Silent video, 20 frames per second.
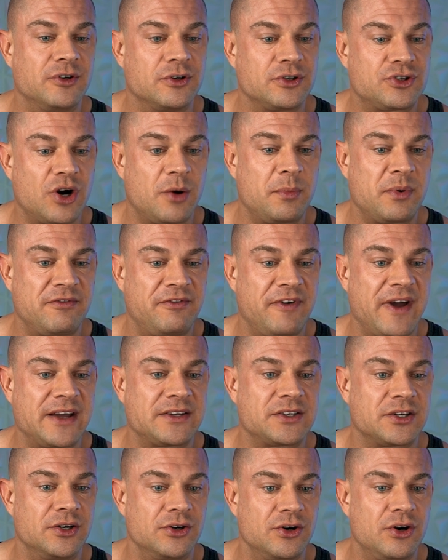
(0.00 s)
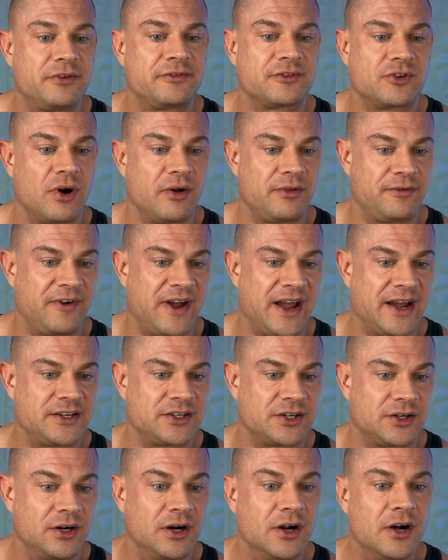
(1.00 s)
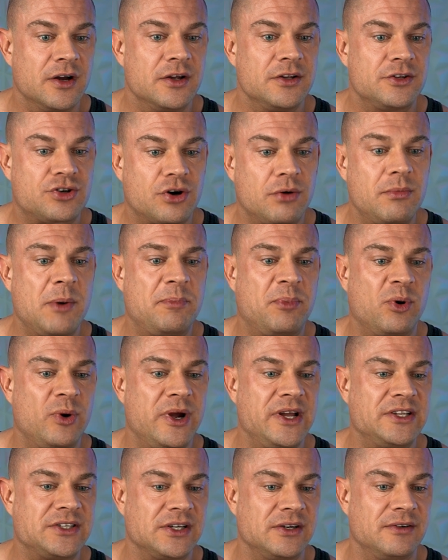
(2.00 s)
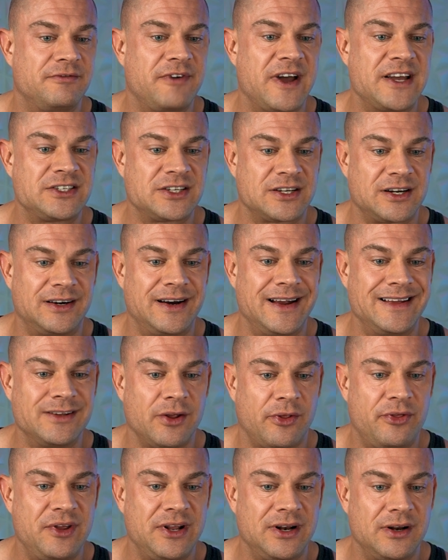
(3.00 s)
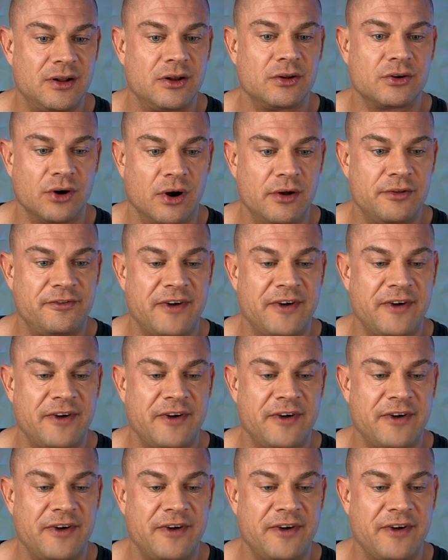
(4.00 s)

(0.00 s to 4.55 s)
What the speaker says: neurotropic factor, nerve growth factor, thrombopoietin, vascular endothelial growth